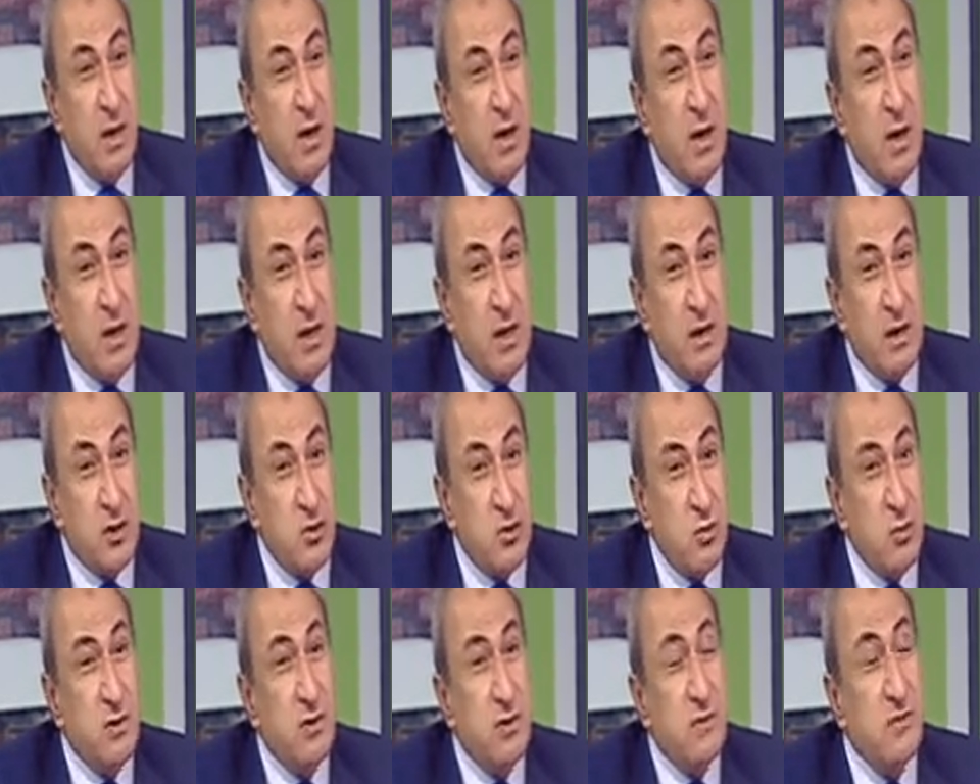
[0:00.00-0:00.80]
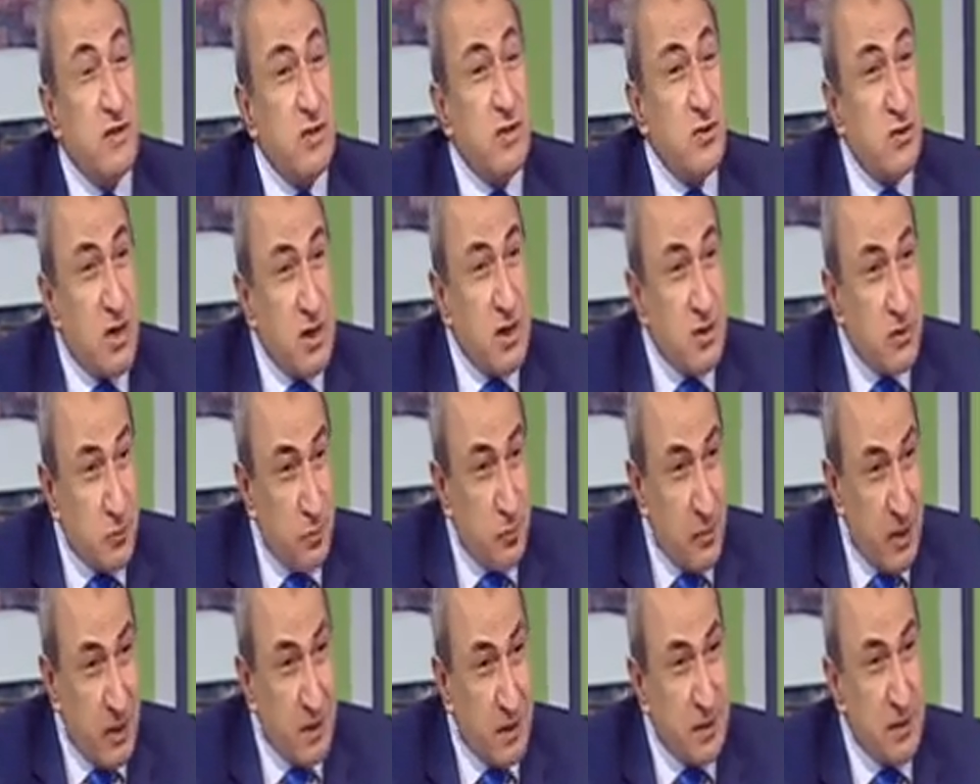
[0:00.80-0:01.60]
the sort of the
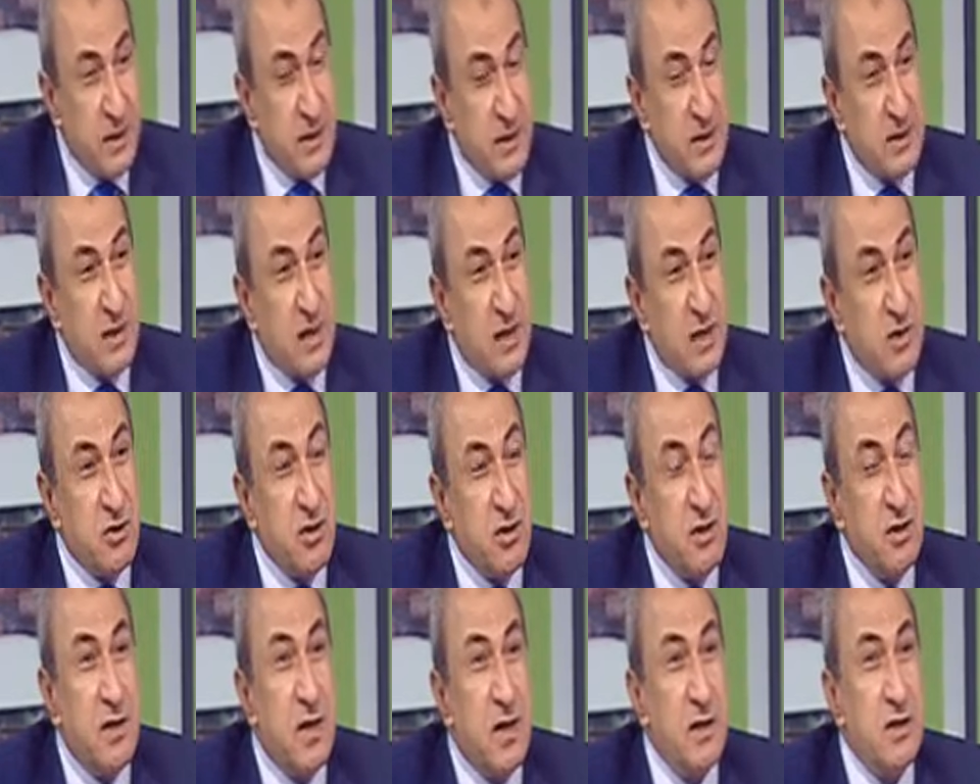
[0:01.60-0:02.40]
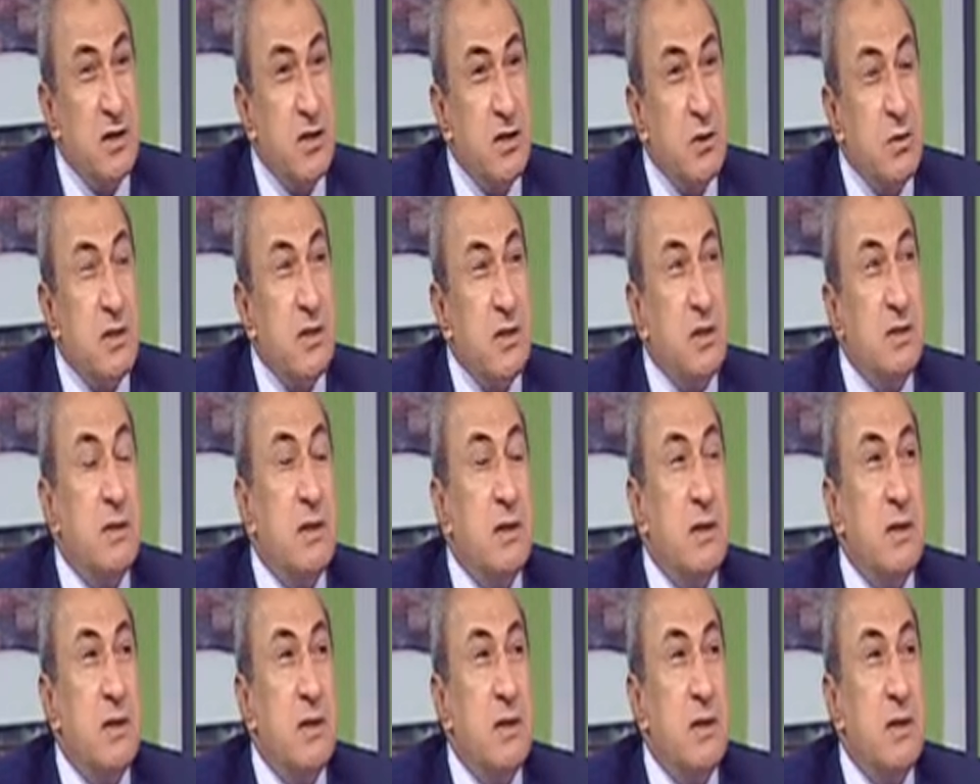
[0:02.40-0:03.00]
trustworthiness, actually, that you did,